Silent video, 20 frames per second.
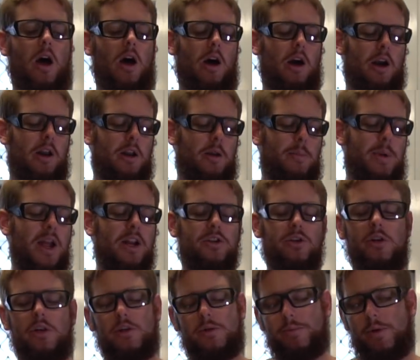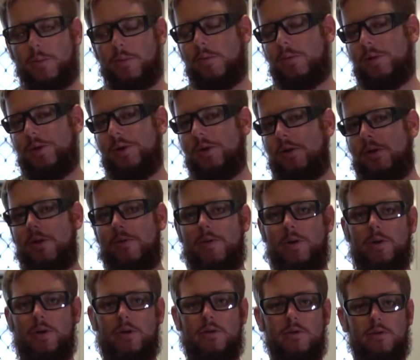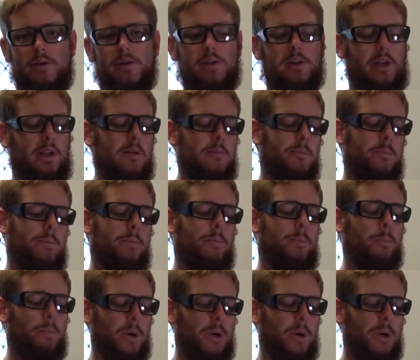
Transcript: I'd imagine it's probably not a very good sling,